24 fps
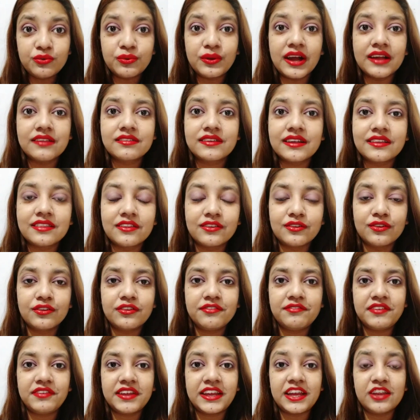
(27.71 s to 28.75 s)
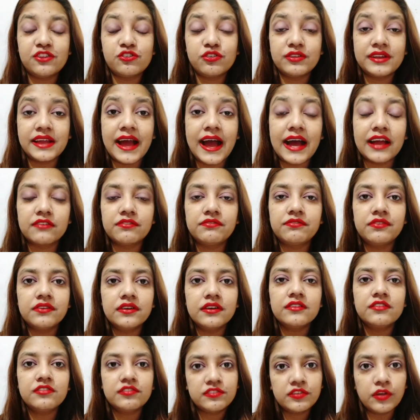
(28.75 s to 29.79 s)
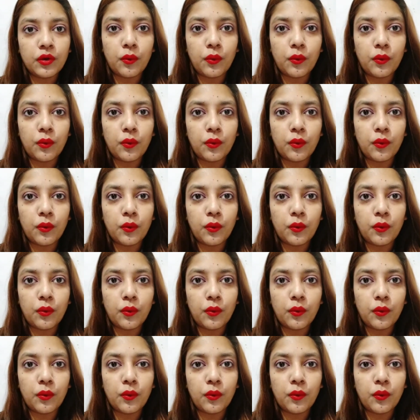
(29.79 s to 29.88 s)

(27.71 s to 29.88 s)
you guys get the notification at first.